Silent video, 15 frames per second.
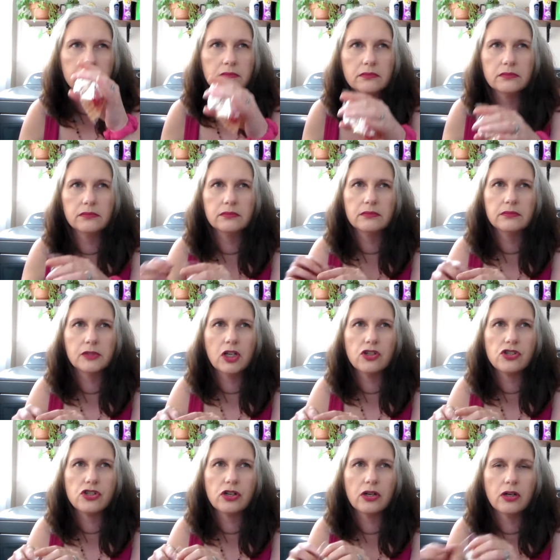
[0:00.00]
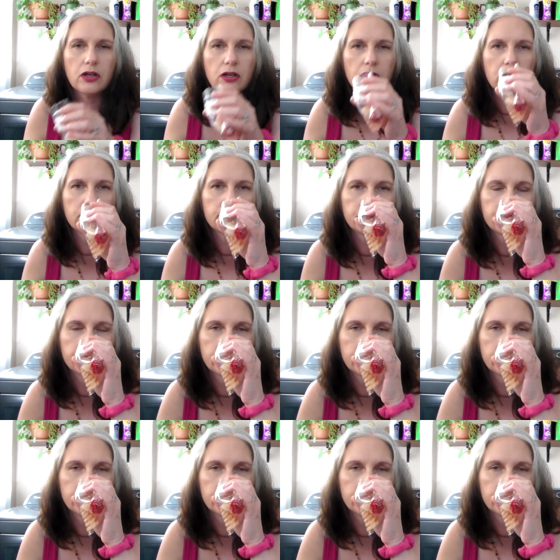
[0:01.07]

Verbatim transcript: Mm, not sure.